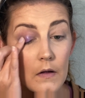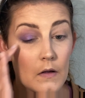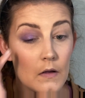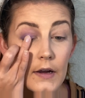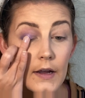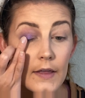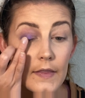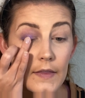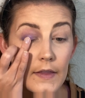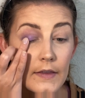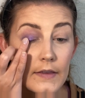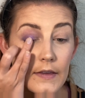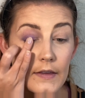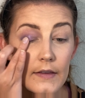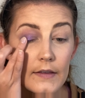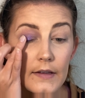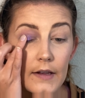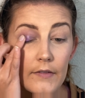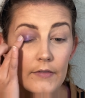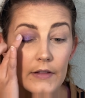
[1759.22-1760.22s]
And this is
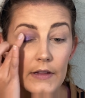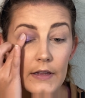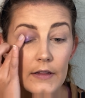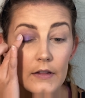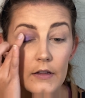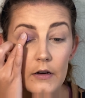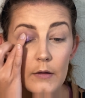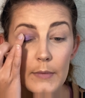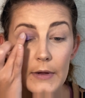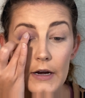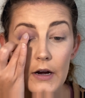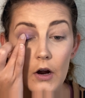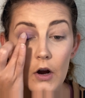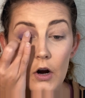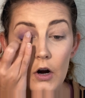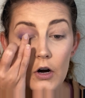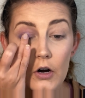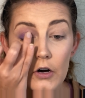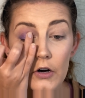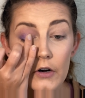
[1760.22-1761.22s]
definitely a little bit
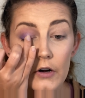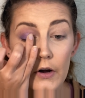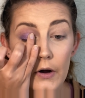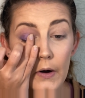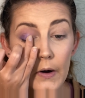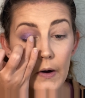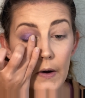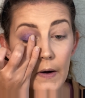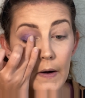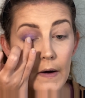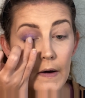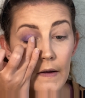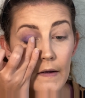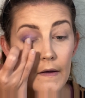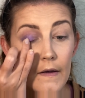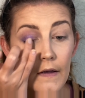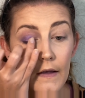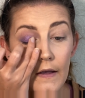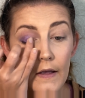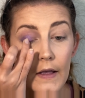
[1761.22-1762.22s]
harder,
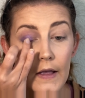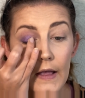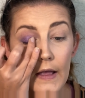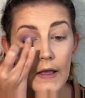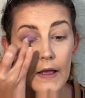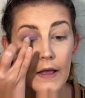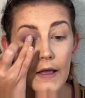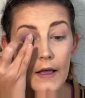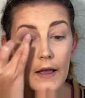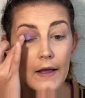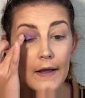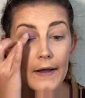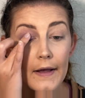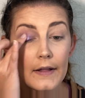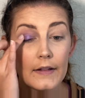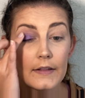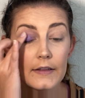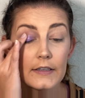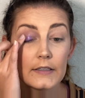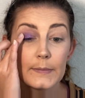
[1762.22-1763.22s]

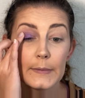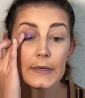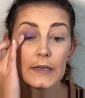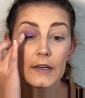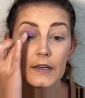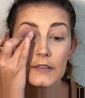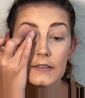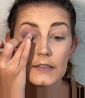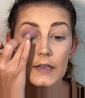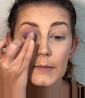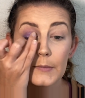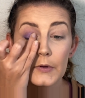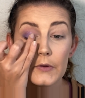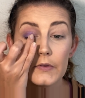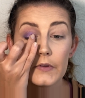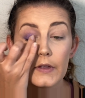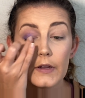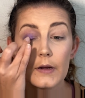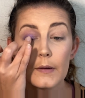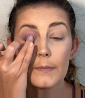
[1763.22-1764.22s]
at least because I'm
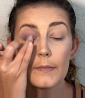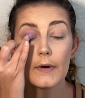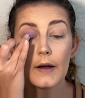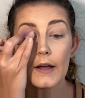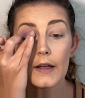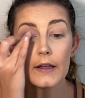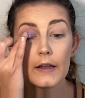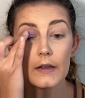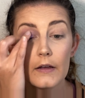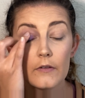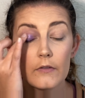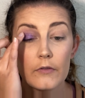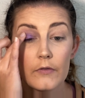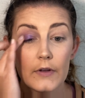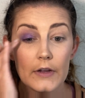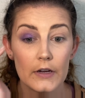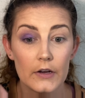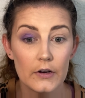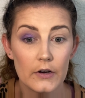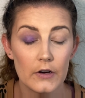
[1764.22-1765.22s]
using my
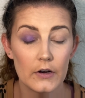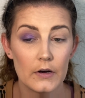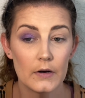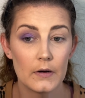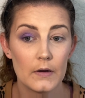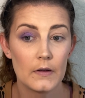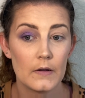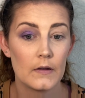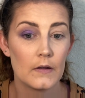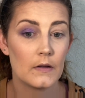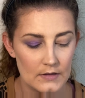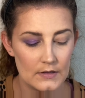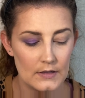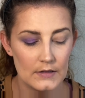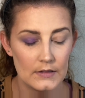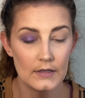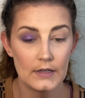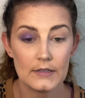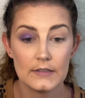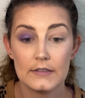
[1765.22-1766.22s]
finger.
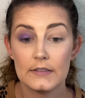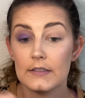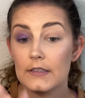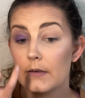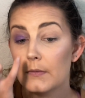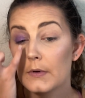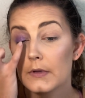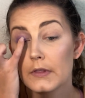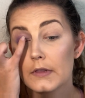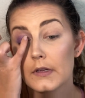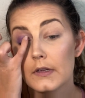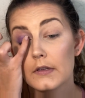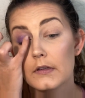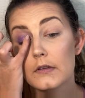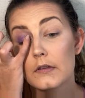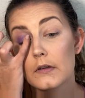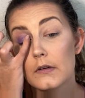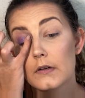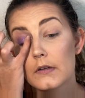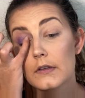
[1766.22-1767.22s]
Let's see what this
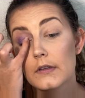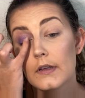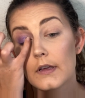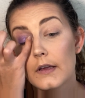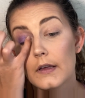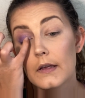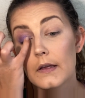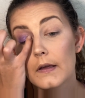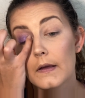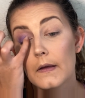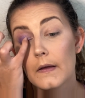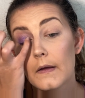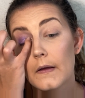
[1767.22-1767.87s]
looks like.